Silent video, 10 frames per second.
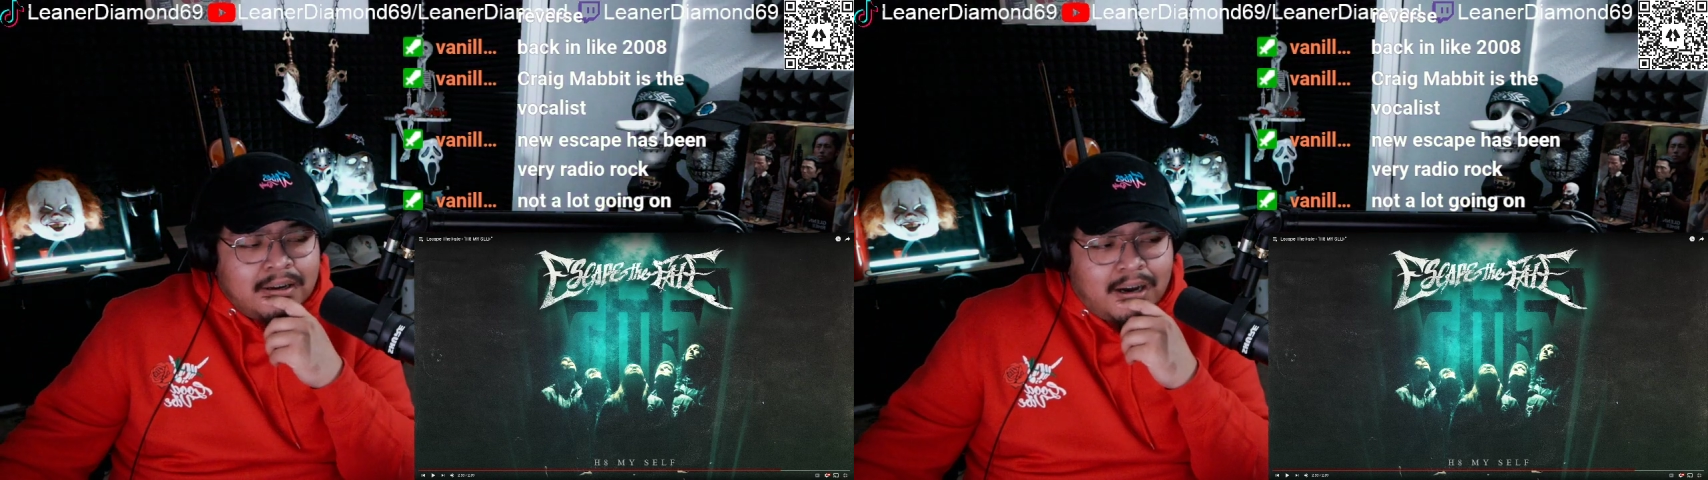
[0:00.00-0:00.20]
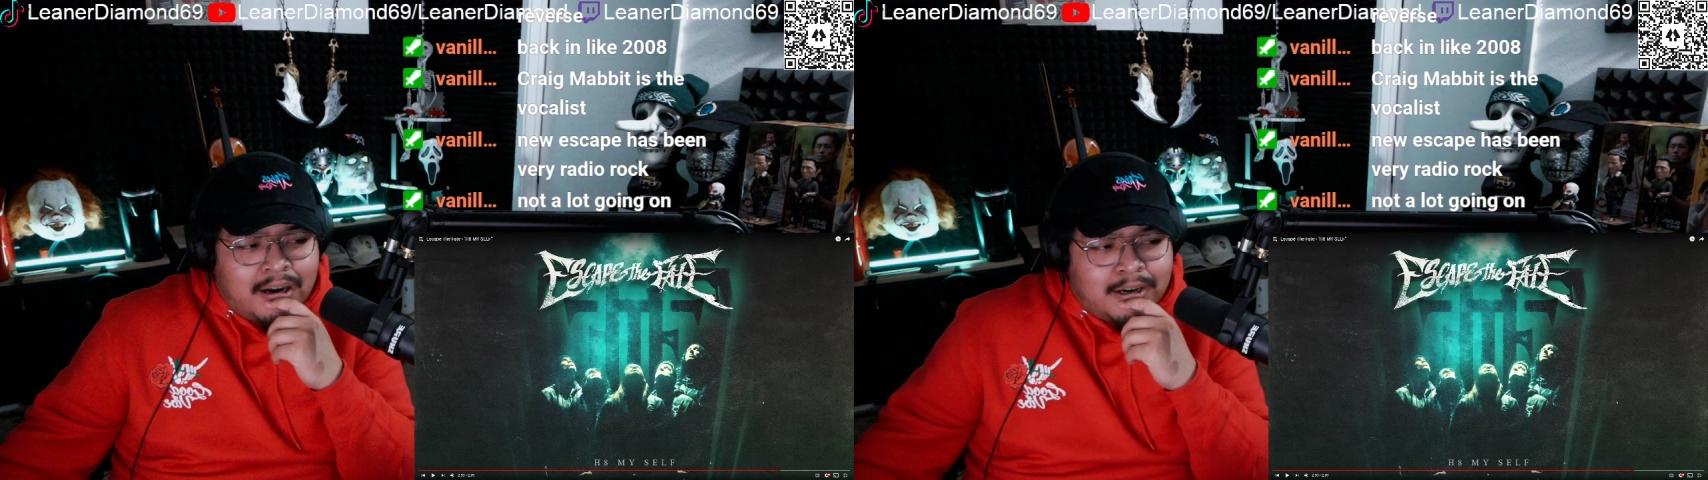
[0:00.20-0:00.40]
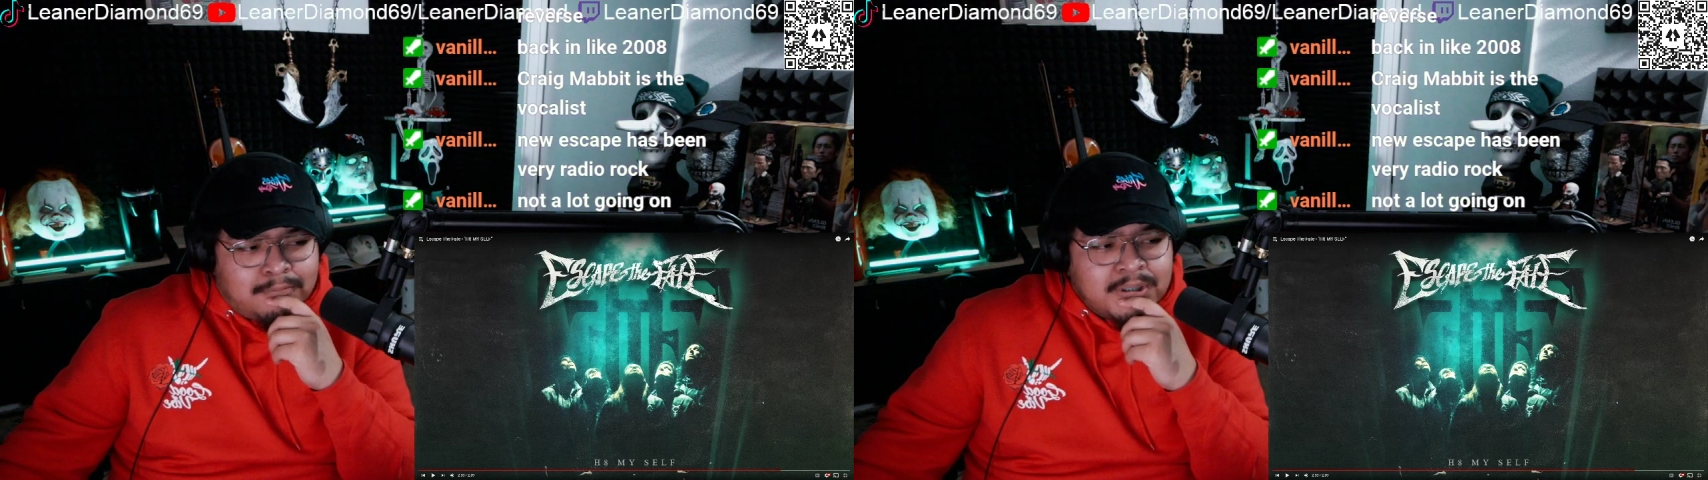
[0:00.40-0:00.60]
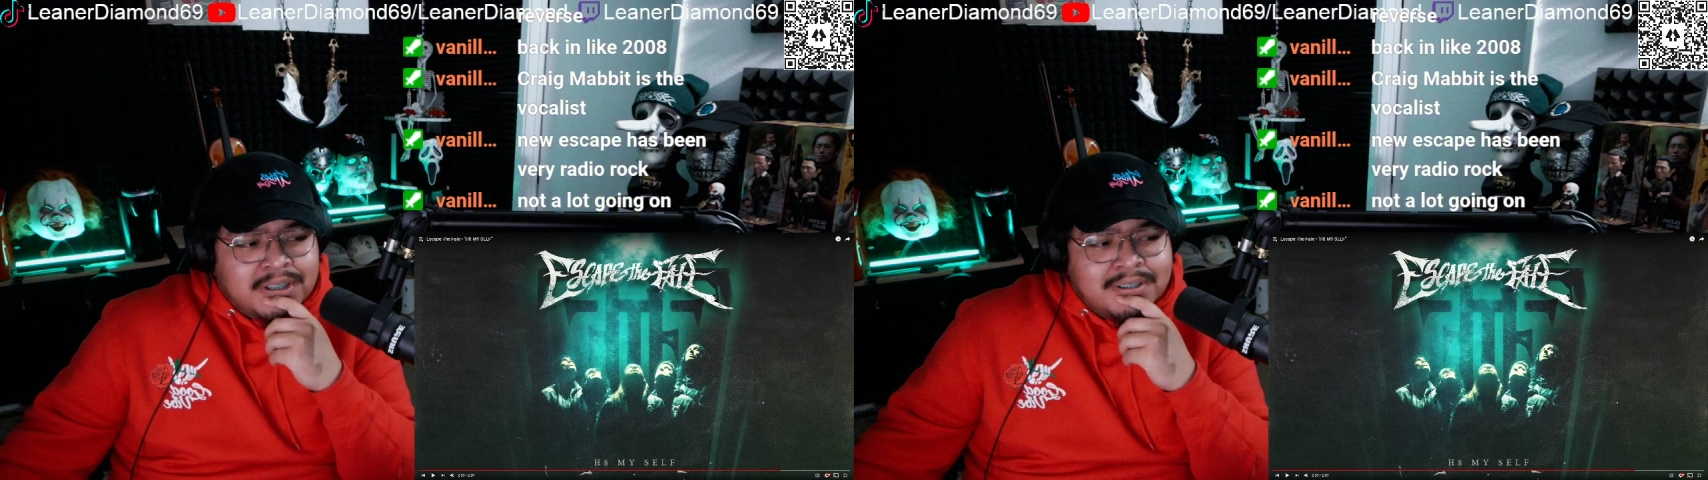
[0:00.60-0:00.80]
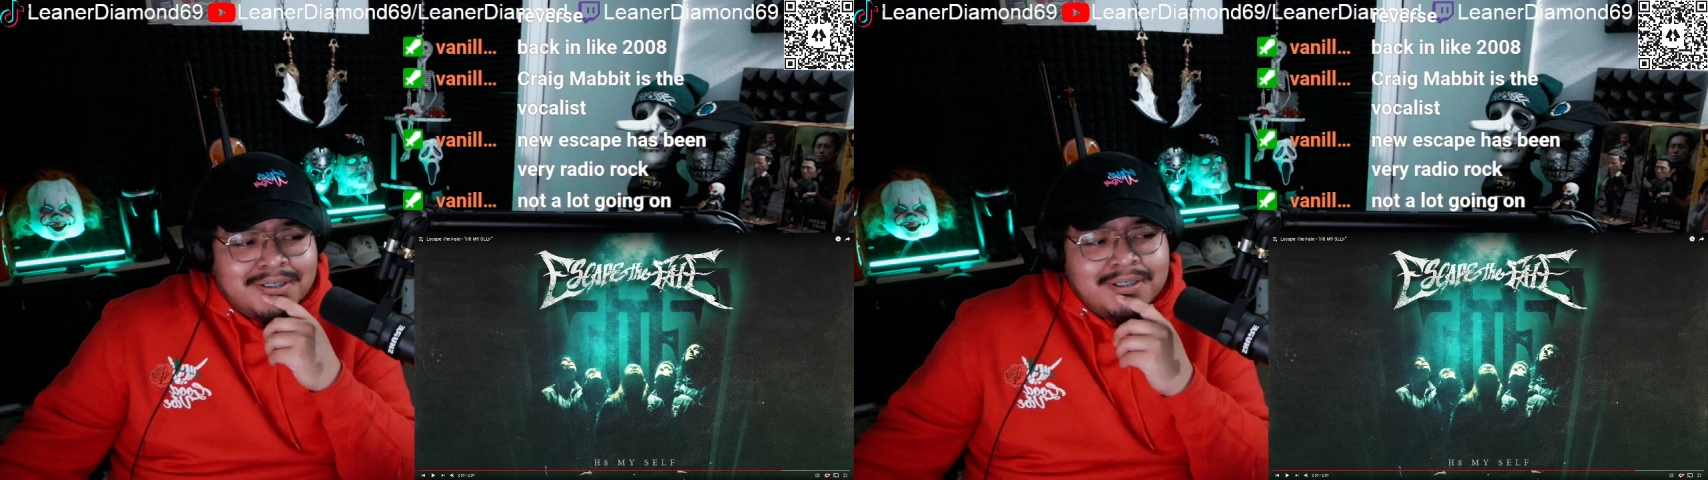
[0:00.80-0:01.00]
Um,
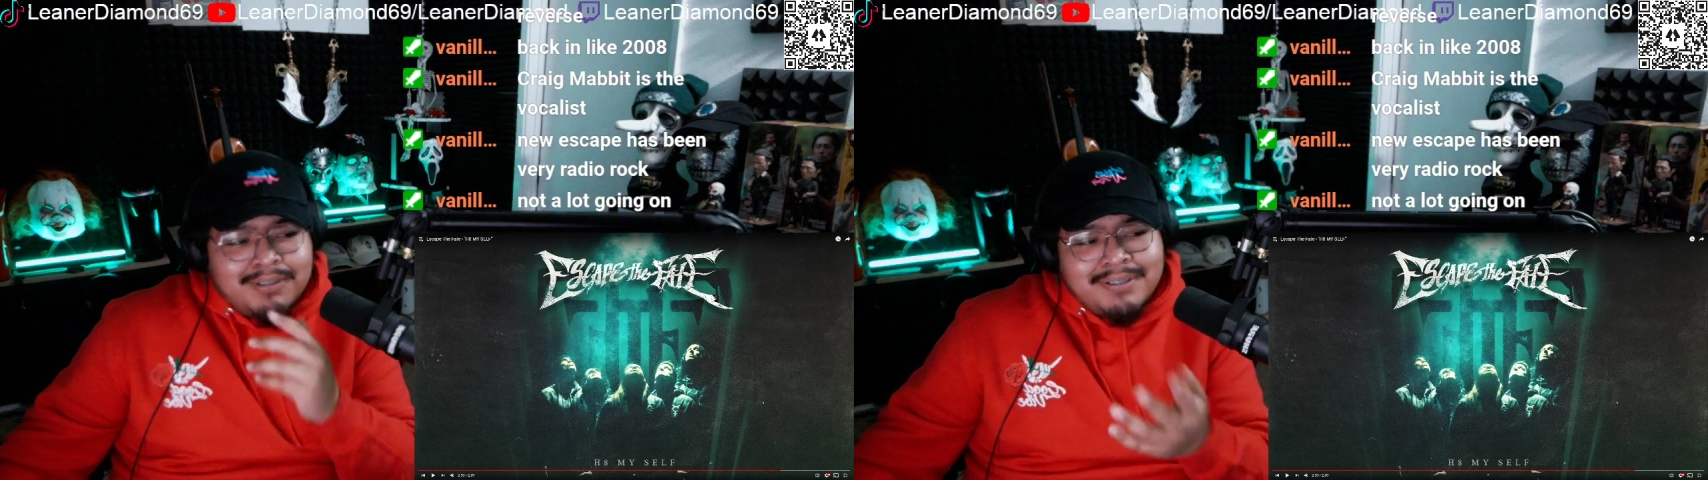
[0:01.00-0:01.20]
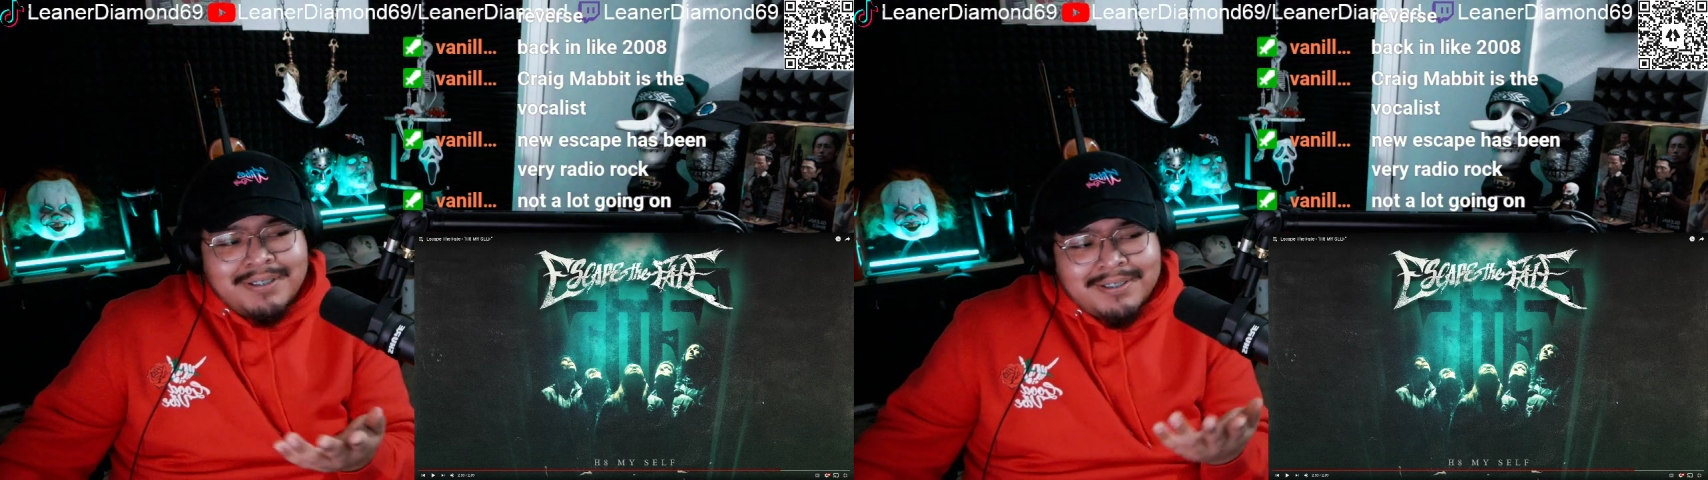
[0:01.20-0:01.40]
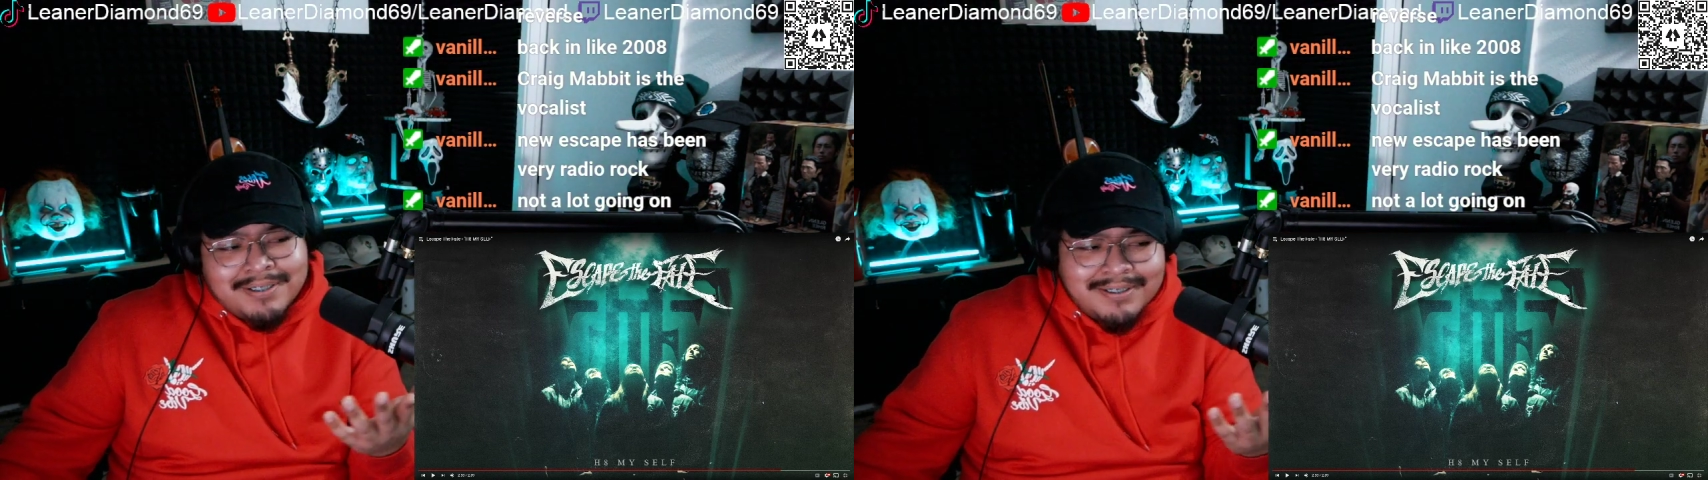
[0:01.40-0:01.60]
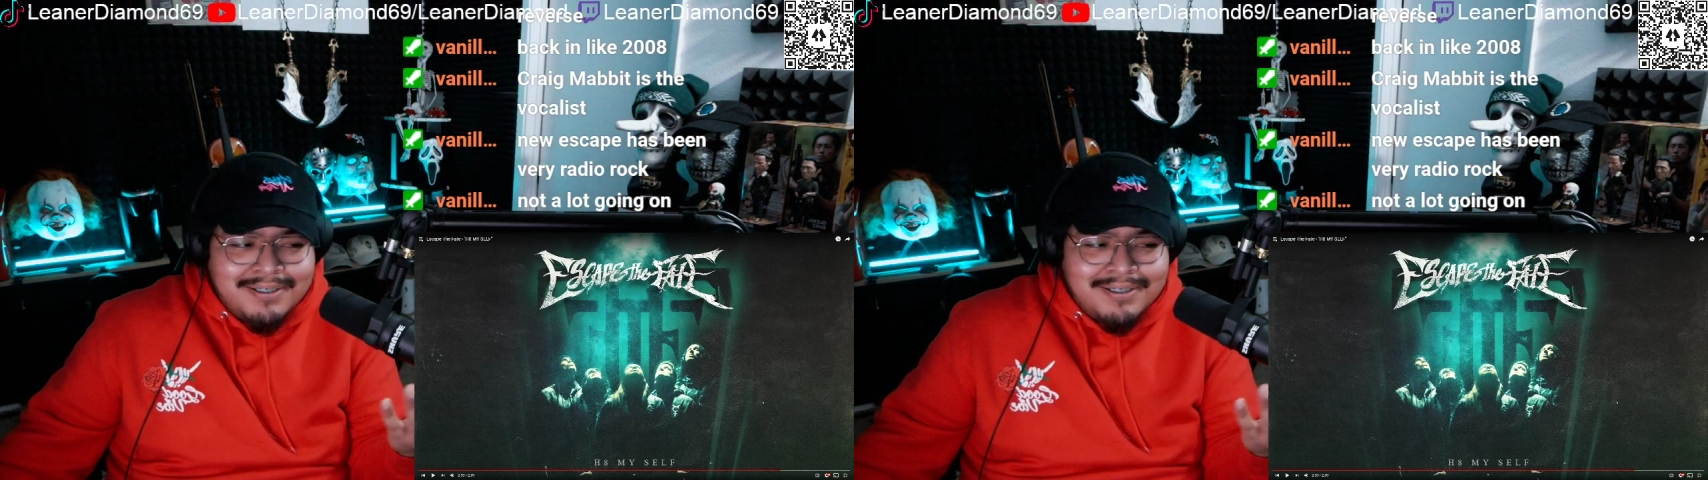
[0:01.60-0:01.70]
just because you know it's